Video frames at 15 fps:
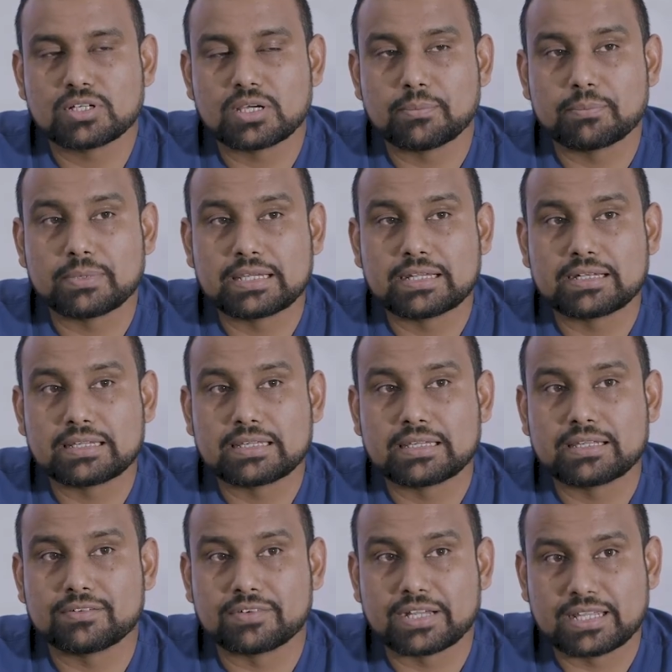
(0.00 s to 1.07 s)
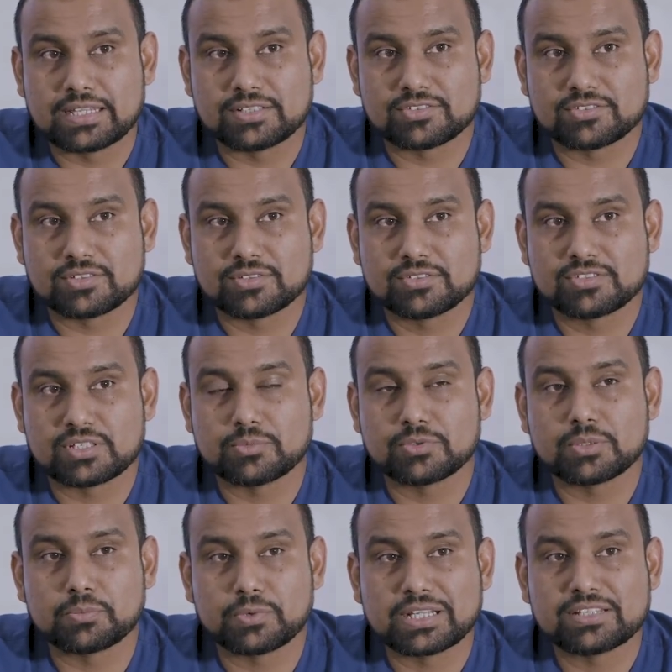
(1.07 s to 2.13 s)
completely erase some of
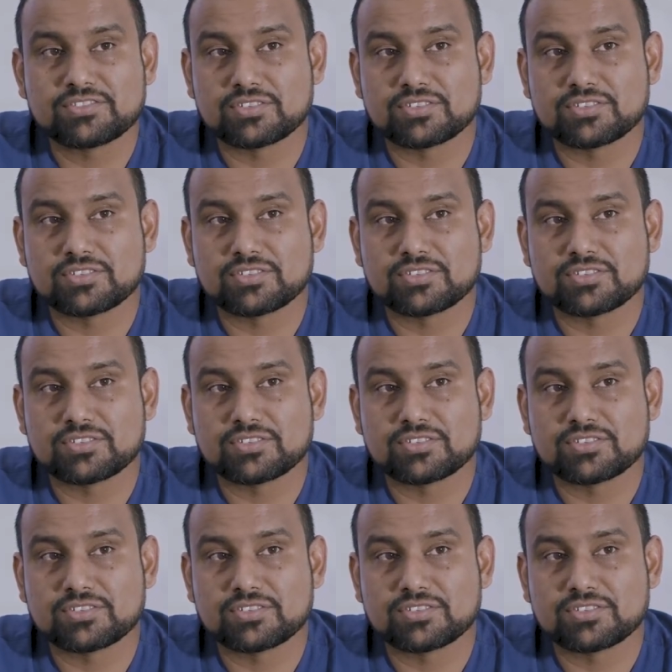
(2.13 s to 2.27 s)
the brain